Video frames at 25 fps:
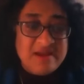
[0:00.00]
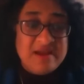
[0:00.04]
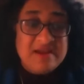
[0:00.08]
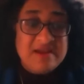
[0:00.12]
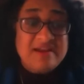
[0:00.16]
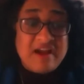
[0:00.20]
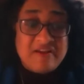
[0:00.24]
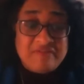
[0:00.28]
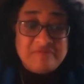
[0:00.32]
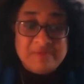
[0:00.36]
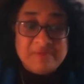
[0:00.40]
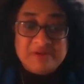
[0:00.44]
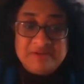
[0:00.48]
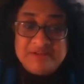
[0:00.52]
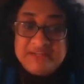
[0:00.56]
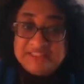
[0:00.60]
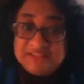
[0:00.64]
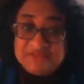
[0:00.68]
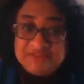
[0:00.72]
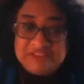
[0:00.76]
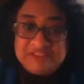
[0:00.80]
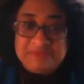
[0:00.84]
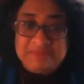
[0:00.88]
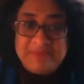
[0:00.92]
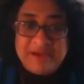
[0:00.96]
Government
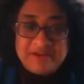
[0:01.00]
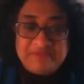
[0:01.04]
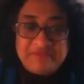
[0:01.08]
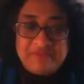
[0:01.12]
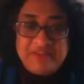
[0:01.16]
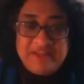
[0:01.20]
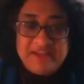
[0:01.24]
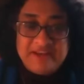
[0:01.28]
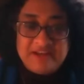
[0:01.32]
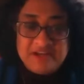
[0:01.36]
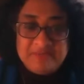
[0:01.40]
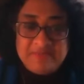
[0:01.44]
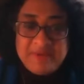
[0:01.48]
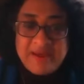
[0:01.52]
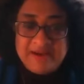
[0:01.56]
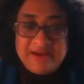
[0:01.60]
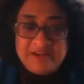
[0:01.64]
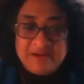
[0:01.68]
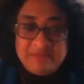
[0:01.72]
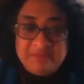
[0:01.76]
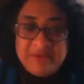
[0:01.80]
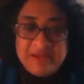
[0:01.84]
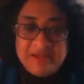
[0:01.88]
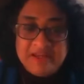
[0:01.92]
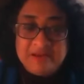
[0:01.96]
disrespect for the
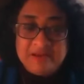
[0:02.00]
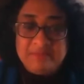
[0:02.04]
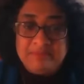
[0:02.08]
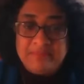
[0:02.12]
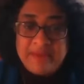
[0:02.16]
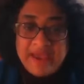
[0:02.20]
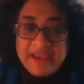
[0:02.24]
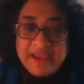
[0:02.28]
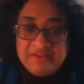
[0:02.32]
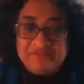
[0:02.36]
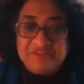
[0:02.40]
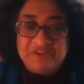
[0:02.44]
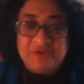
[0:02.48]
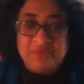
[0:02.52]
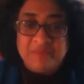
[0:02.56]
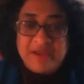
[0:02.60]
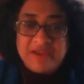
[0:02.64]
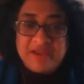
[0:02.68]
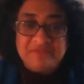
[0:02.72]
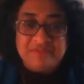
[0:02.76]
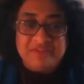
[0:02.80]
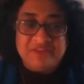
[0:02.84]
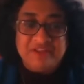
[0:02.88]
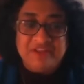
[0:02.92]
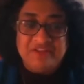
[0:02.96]
independent media paves the
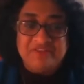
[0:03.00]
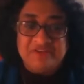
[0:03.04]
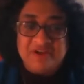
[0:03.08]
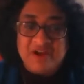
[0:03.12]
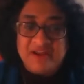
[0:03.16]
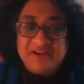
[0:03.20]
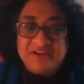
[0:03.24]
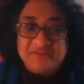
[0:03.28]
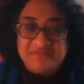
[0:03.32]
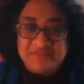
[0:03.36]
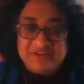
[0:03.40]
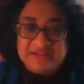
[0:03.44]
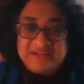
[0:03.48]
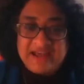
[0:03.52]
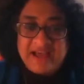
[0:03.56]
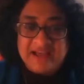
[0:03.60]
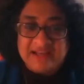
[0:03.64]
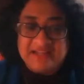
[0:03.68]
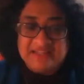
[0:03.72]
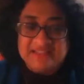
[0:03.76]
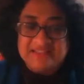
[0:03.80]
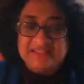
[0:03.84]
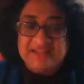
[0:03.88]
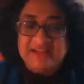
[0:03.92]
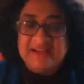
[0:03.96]
way for these kind of
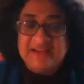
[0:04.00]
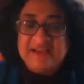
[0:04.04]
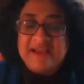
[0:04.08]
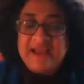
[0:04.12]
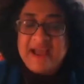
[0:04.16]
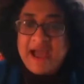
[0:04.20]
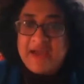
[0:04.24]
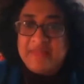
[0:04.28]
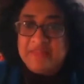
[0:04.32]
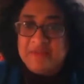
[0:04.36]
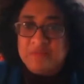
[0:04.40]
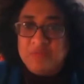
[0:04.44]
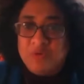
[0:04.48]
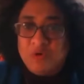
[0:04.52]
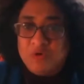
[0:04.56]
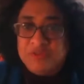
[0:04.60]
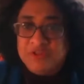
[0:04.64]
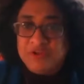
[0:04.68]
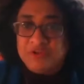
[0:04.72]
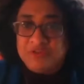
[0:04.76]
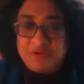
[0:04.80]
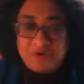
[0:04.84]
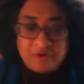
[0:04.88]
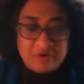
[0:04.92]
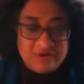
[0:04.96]
attacks. And the more the
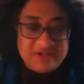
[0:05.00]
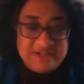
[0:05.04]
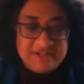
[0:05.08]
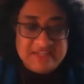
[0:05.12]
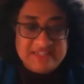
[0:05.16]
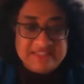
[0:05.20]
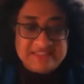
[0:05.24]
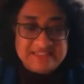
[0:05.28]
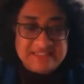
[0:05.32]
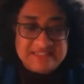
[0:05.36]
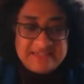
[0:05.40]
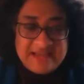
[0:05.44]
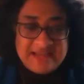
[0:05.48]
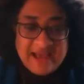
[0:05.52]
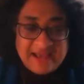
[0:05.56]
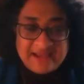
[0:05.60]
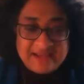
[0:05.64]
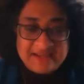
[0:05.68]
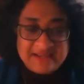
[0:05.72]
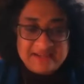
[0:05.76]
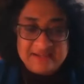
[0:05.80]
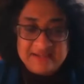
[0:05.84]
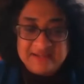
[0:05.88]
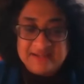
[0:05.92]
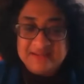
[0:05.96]
authorities
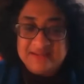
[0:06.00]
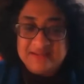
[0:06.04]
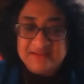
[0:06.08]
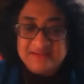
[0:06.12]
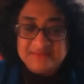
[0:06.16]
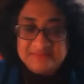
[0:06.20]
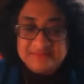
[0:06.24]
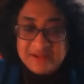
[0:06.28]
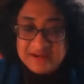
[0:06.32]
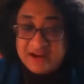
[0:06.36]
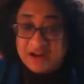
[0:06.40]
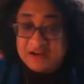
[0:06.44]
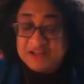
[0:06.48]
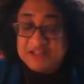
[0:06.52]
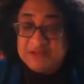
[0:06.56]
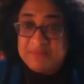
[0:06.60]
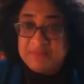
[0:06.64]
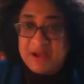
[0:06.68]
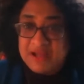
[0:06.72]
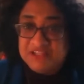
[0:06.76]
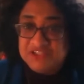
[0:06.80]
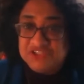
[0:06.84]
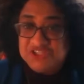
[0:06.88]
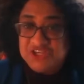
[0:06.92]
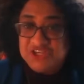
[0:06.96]
attack and
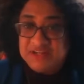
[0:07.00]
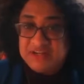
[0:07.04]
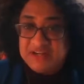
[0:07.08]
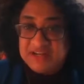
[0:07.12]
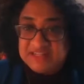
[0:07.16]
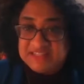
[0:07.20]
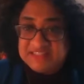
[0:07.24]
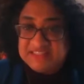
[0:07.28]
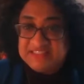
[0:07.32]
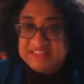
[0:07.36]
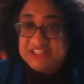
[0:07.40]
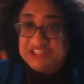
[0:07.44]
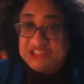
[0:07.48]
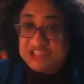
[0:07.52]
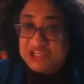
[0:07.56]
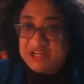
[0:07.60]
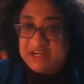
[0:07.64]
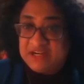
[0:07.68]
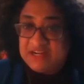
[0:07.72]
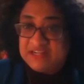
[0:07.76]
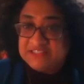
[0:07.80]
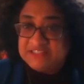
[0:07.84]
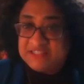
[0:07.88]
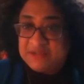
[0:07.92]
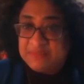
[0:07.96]
undermine journalists and
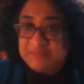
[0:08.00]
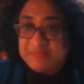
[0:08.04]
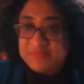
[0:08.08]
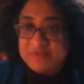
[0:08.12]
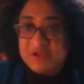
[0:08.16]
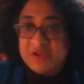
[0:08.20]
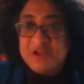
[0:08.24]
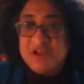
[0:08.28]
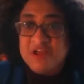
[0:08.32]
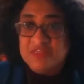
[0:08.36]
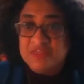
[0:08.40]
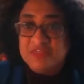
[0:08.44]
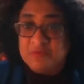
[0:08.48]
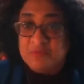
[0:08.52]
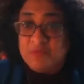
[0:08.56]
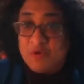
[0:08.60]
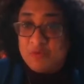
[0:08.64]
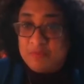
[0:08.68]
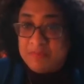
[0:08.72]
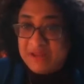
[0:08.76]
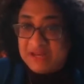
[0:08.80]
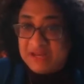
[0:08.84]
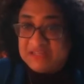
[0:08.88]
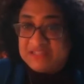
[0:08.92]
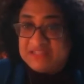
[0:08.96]
journalism, the more
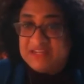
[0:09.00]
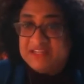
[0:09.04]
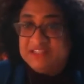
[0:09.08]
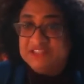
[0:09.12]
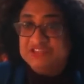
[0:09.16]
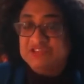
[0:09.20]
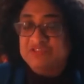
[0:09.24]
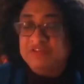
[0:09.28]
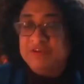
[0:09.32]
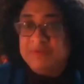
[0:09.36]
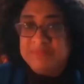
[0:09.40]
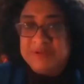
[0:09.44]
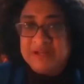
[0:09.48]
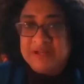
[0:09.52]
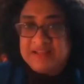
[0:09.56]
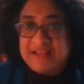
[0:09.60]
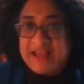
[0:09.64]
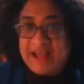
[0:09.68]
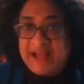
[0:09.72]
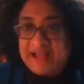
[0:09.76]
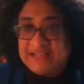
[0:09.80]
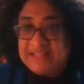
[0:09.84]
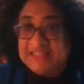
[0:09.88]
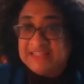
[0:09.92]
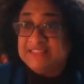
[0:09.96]
militants, criminal
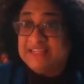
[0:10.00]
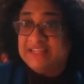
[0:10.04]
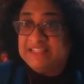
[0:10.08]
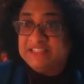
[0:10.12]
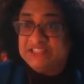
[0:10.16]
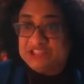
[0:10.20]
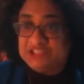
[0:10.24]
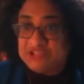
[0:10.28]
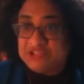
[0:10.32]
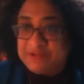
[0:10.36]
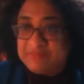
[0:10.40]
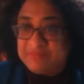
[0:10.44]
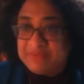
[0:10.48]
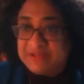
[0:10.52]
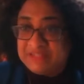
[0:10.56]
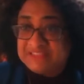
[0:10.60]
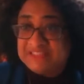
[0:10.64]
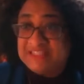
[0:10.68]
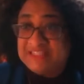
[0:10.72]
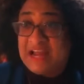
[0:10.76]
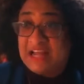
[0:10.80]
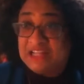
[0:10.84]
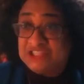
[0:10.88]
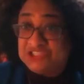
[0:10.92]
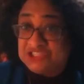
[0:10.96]
gangs, extremists,
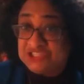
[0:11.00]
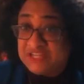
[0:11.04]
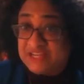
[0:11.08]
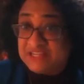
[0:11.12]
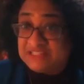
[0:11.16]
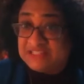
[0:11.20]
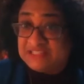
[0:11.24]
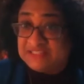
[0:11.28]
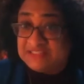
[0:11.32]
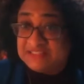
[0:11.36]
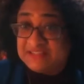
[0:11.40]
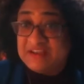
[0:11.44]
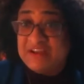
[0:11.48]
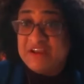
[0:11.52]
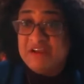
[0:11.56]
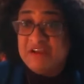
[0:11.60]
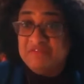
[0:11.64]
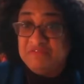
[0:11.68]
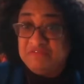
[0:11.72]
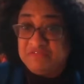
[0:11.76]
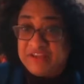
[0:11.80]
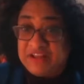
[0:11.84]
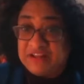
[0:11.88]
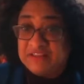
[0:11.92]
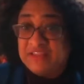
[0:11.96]
and agitators
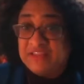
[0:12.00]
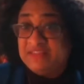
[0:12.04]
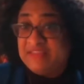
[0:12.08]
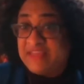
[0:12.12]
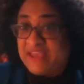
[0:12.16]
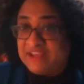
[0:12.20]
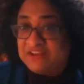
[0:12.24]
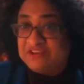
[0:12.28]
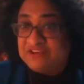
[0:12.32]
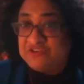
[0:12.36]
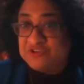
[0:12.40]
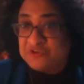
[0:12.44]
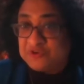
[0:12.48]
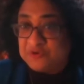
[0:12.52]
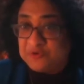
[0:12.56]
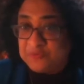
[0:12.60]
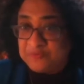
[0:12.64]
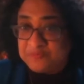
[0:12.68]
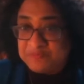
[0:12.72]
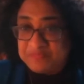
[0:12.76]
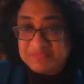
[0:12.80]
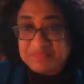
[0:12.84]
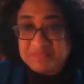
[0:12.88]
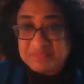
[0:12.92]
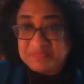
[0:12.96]
feel that they
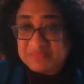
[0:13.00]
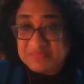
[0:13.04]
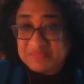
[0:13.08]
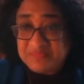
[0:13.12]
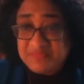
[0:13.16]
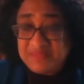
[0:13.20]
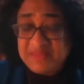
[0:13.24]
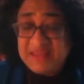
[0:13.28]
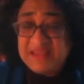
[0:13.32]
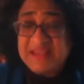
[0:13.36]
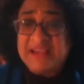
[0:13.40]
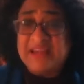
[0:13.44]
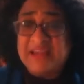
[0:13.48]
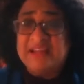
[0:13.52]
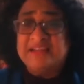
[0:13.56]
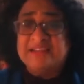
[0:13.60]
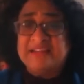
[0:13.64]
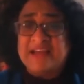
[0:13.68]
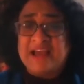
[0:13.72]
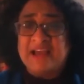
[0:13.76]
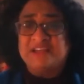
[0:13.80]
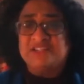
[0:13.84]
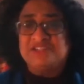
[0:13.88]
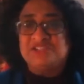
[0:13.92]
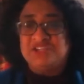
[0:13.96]
too can
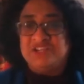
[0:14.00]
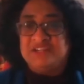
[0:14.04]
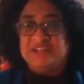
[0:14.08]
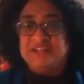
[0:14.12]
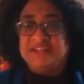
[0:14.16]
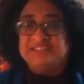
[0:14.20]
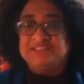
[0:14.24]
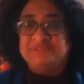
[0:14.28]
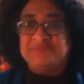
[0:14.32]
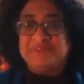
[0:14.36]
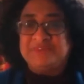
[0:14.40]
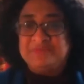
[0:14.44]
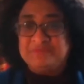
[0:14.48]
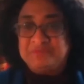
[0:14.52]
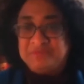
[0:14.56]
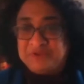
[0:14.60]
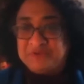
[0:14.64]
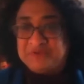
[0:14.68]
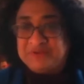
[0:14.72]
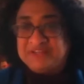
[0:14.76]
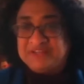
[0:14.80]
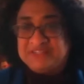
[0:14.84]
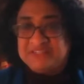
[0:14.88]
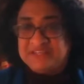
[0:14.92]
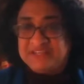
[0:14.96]
attack journalists with
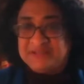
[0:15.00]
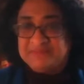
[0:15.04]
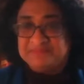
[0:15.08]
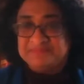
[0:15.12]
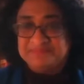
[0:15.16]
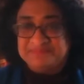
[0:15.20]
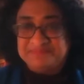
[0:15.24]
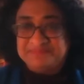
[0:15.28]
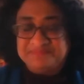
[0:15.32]
impunity.